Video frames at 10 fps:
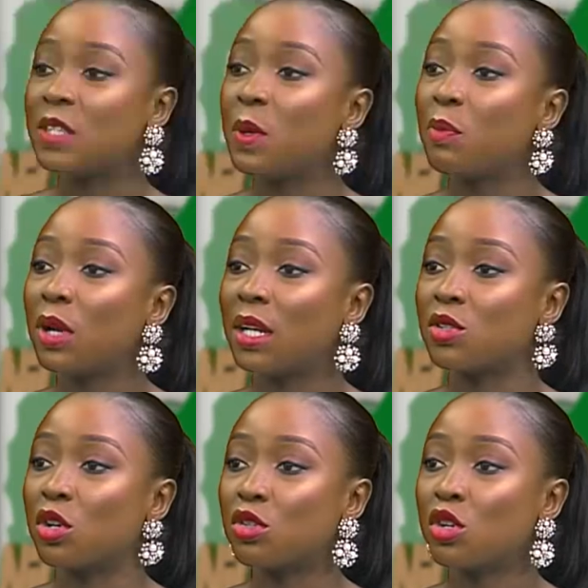people are
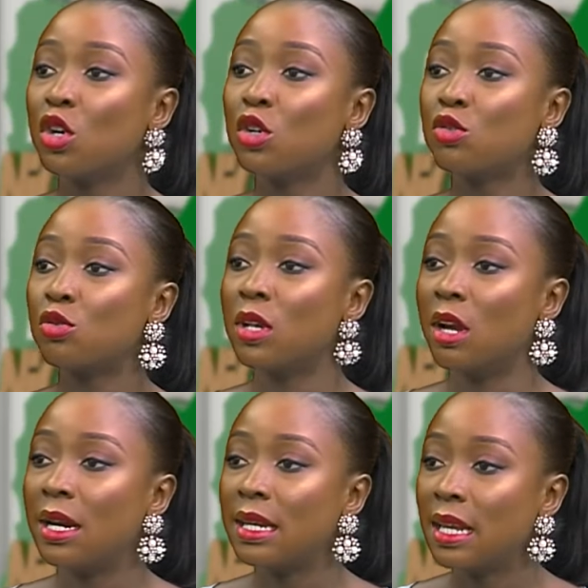taught to
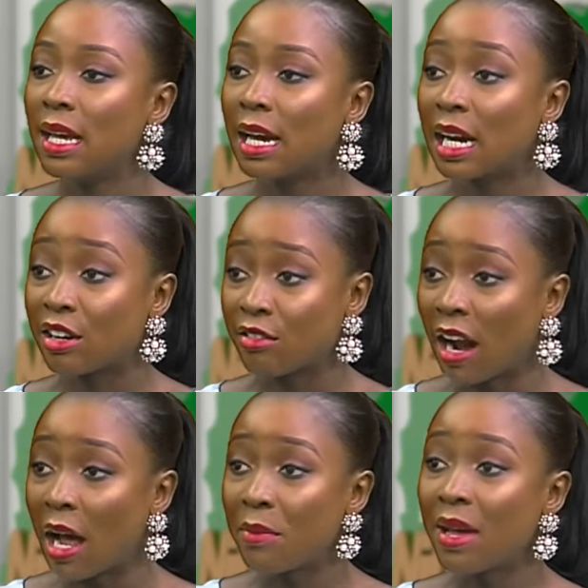learn,
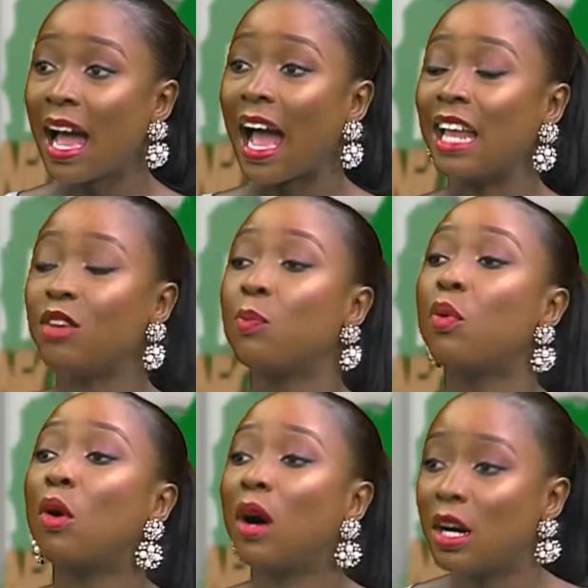cram, and
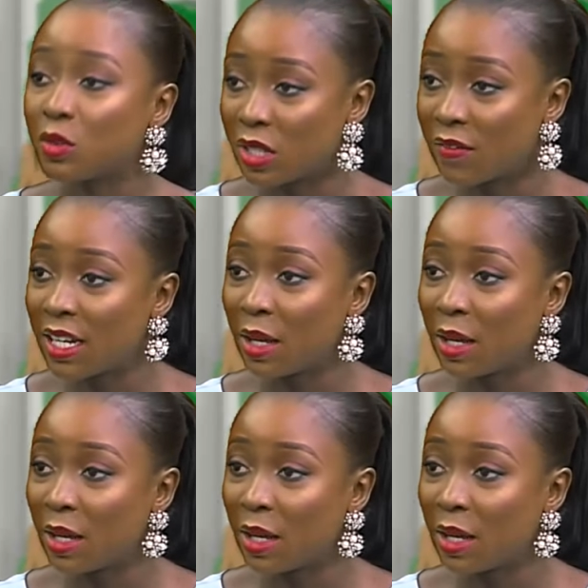pour out whatever right.